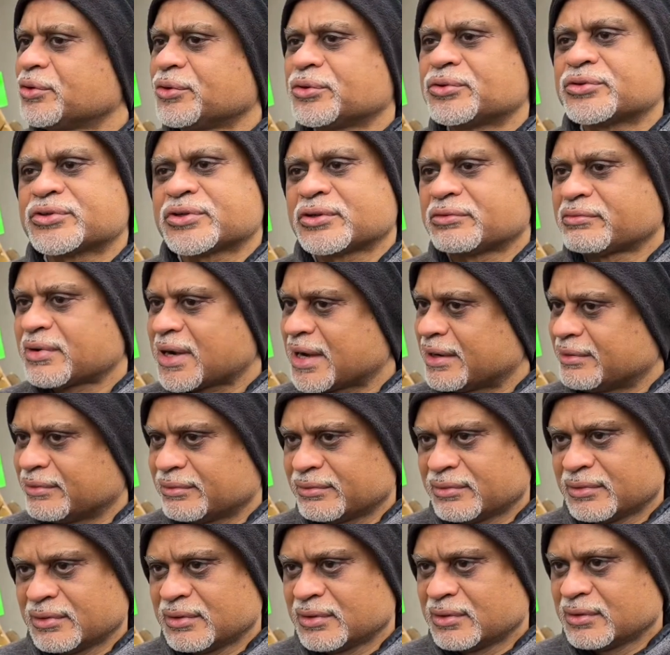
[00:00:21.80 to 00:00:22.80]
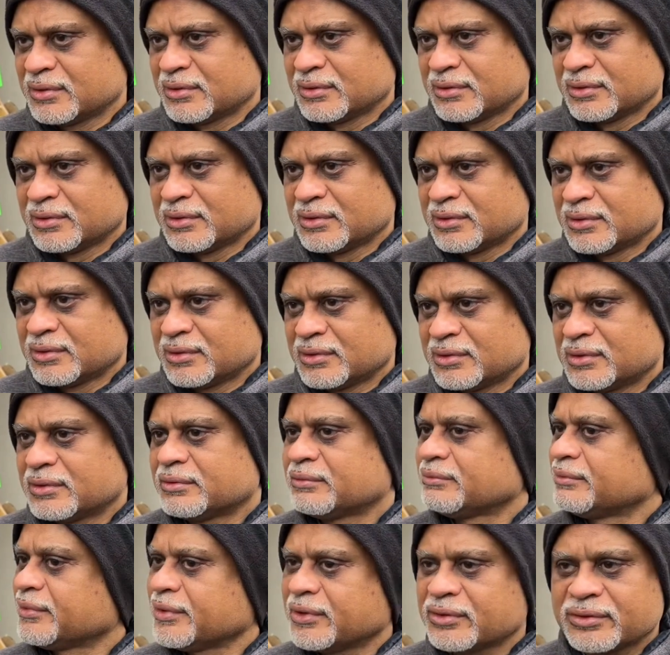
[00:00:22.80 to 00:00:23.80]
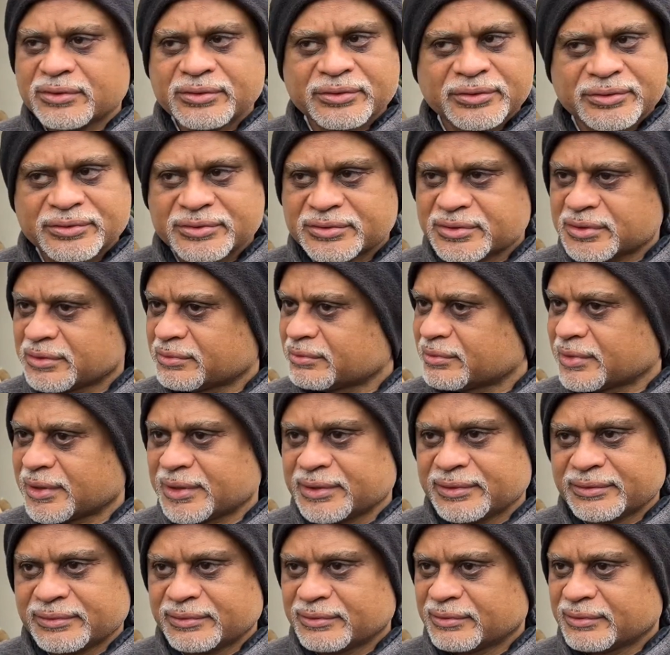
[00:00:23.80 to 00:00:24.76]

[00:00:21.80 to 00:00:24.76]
going to survive. We're not going to survive.